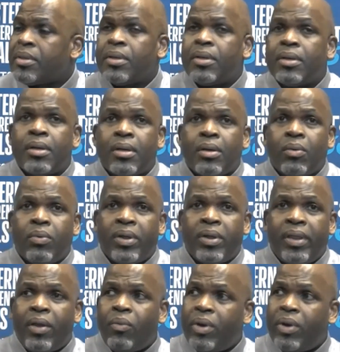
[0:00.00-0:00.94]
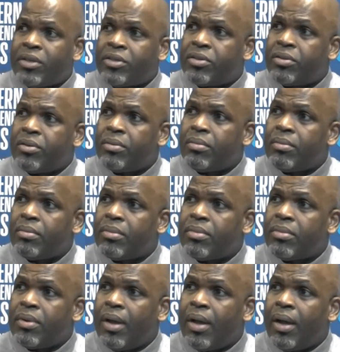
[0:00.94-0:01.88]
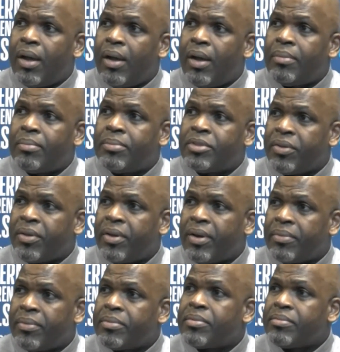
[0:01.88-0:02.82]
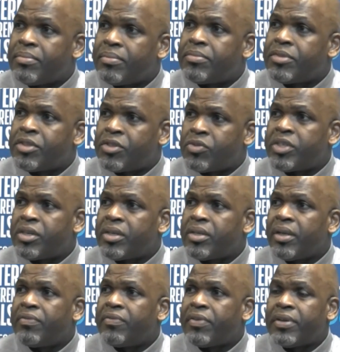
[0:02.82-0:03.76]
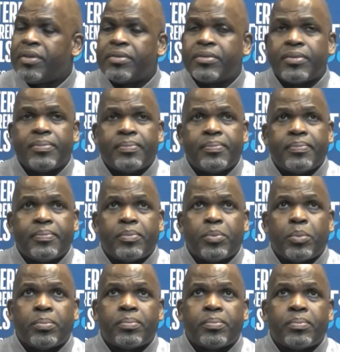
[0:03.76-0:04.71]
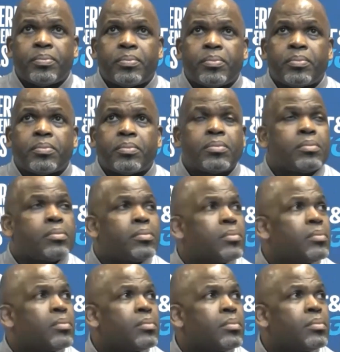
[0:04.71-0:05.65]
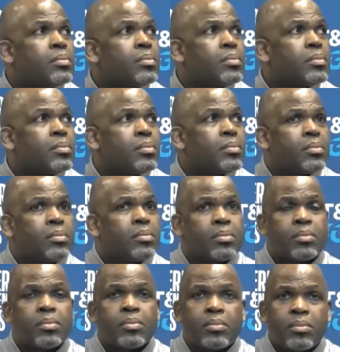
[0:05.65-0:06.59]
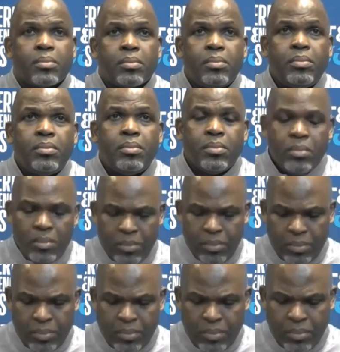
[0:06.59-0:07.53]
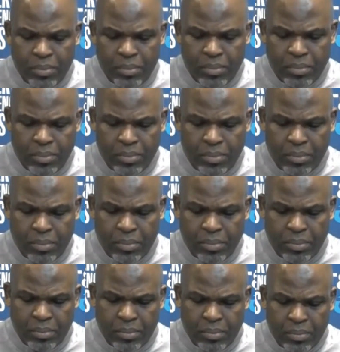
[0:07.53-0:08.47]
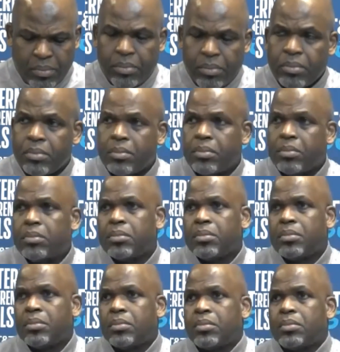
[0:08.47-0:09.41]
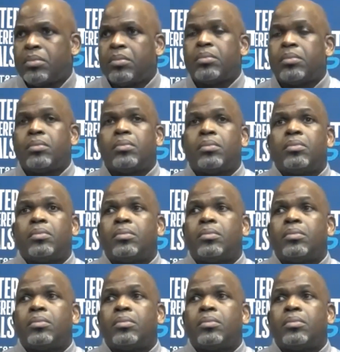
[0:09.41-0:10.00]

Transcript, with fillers: when they went um, to their switching defense. Okay, we're going to take one question from the room, Steve, and then we'll turn it over to uh, the Zoom room.